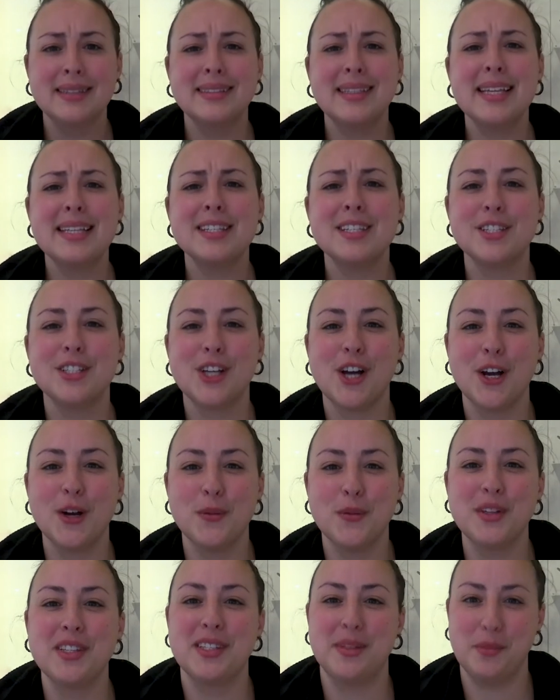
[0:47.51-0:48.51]
Let's
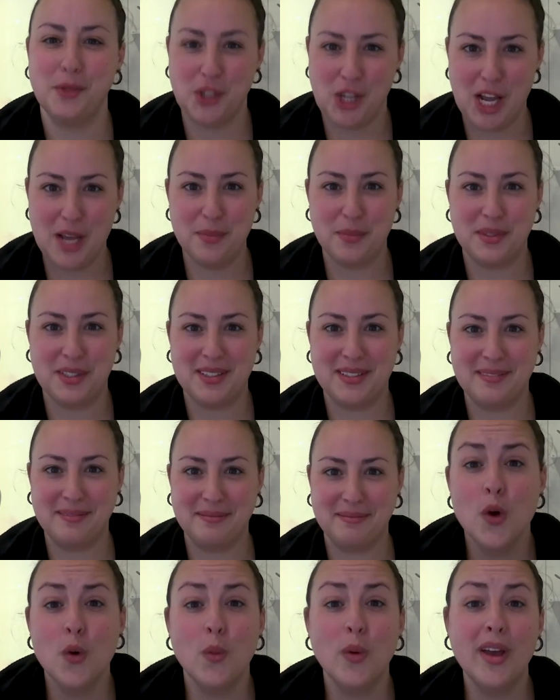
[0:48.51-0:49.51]
start with some shapes.
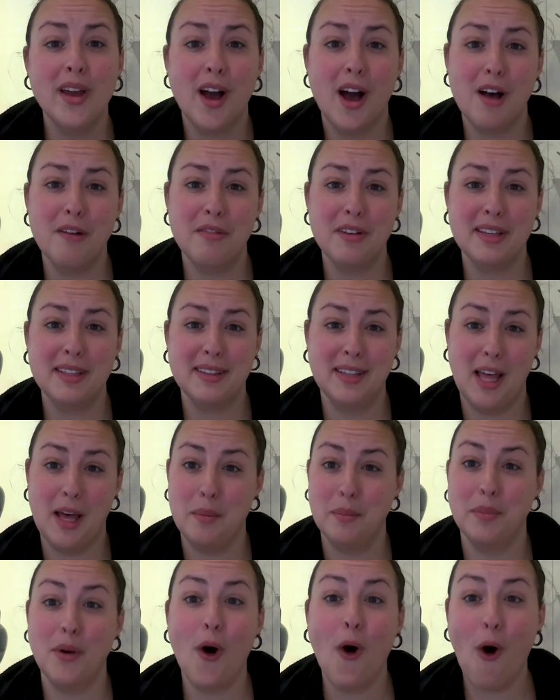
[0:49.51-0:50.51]
We often
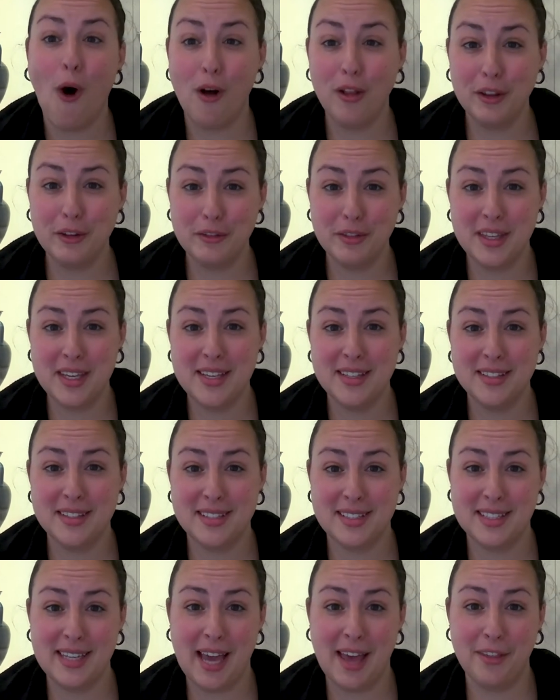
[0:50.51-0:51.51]
lump all of
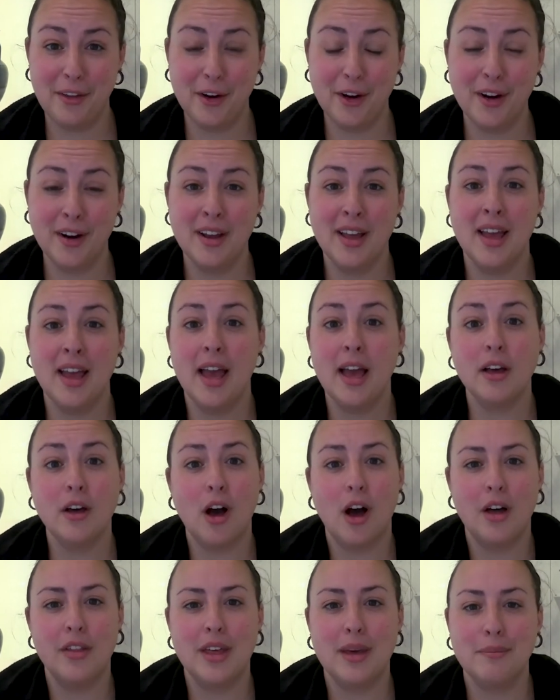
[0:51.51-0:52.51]
these together and
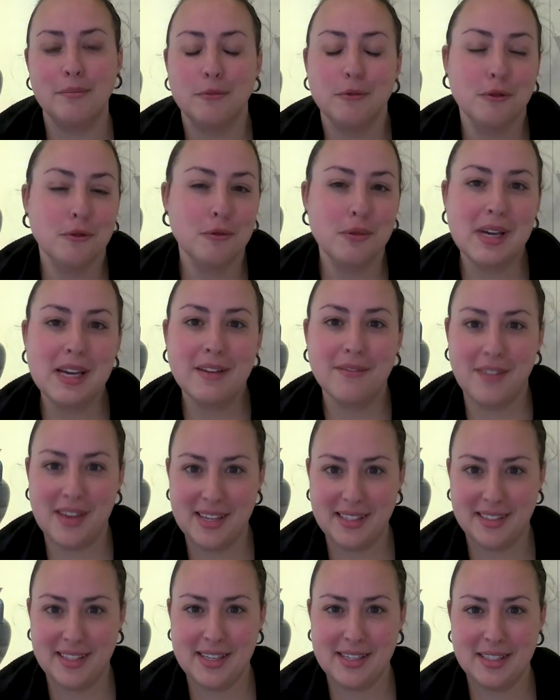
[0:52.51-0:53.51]
call them Greek
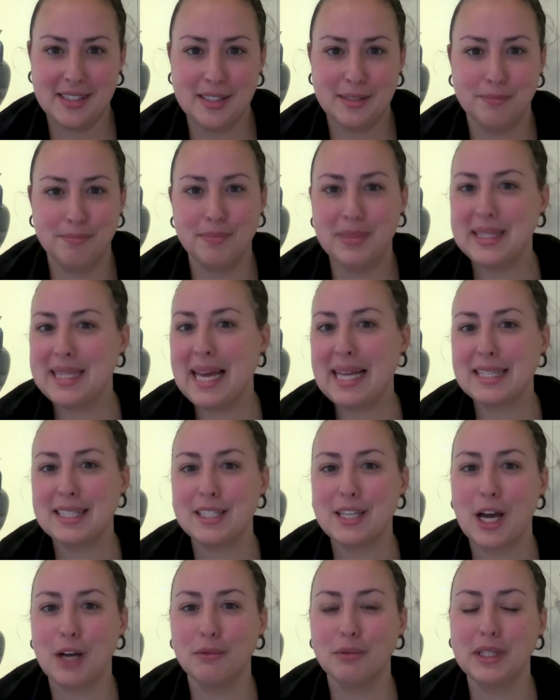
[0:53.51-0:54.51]
vases, but
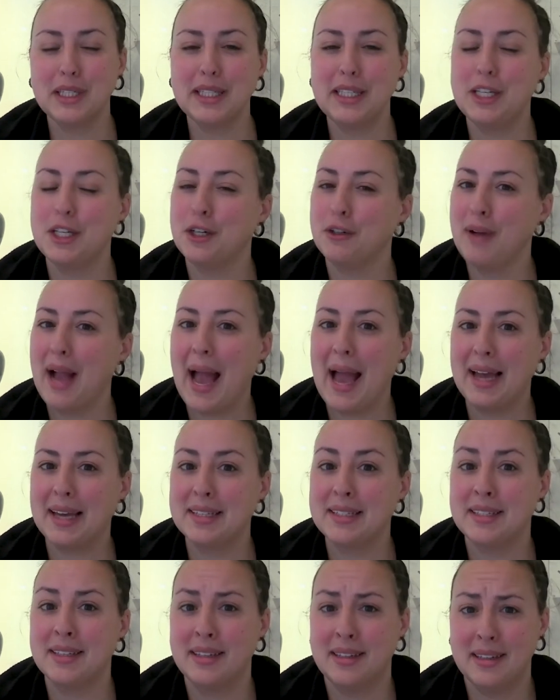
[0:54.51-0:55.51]
that's not really
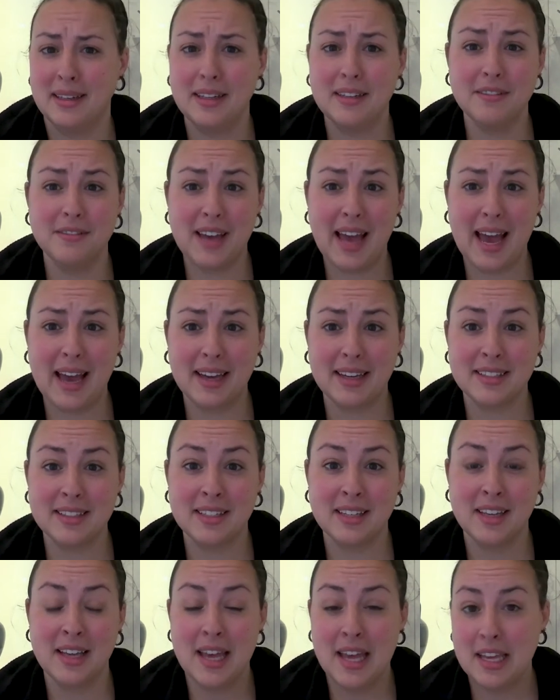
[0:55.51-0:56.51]
correct. In
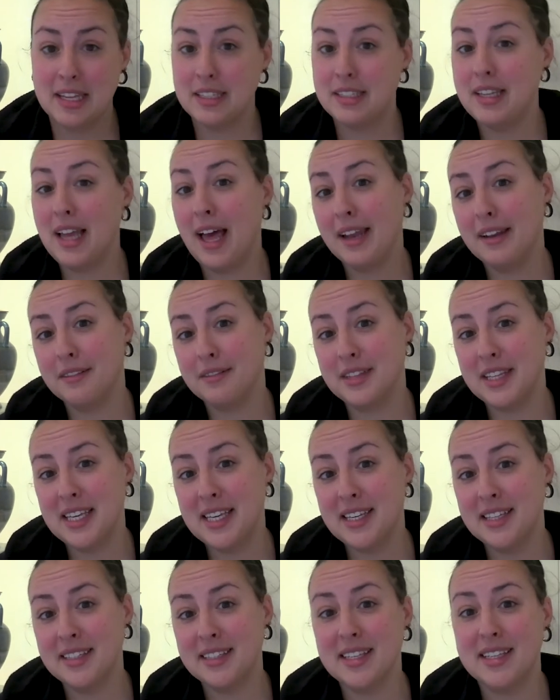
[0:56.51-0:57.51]
fact, None of
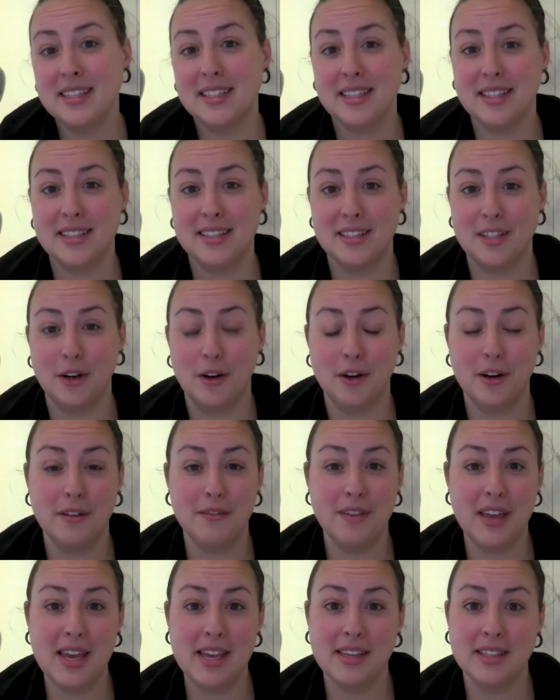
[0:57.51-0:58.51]
these is considered
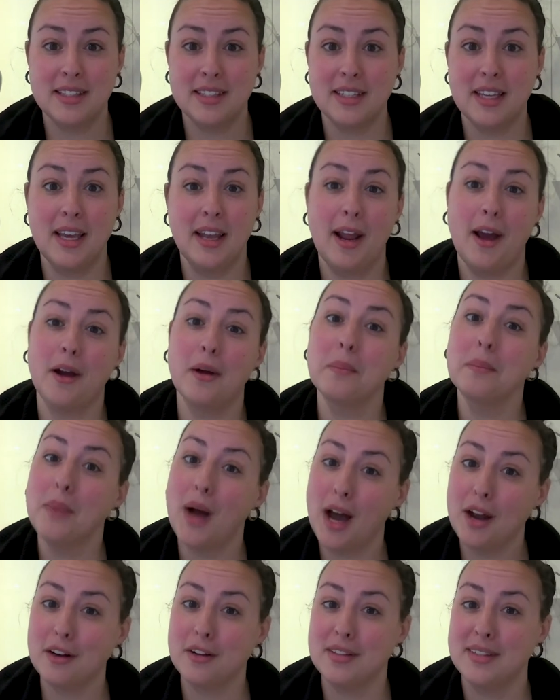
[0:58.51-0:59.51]
a vase in our
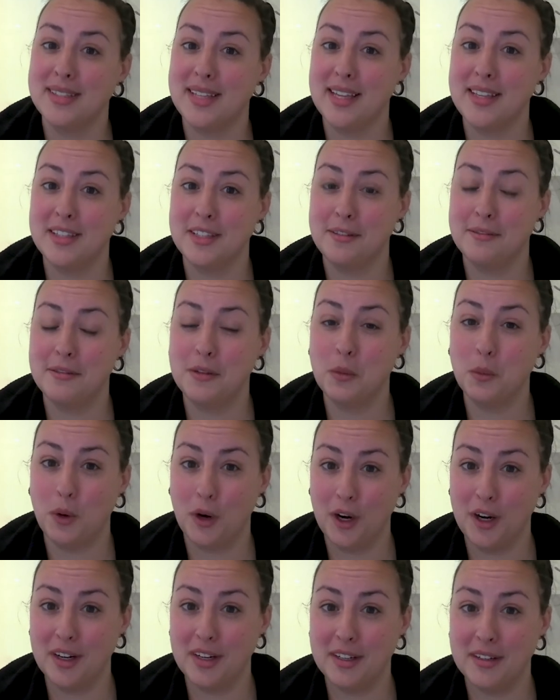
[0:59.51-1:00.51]
modern sense of the
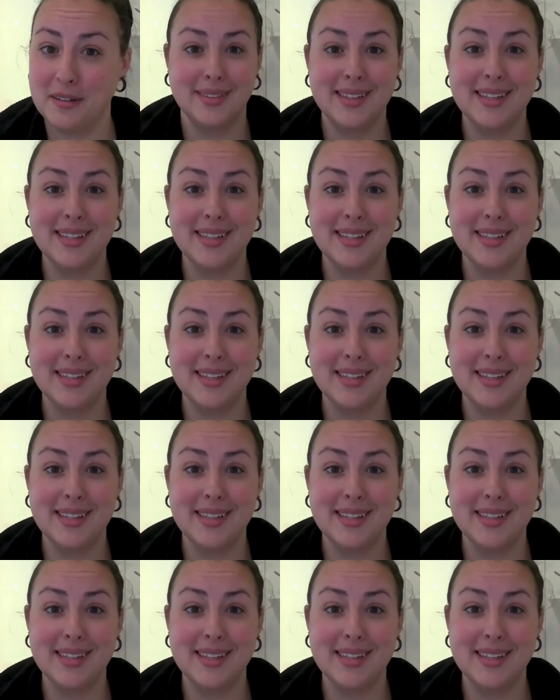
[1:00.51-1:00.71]
word.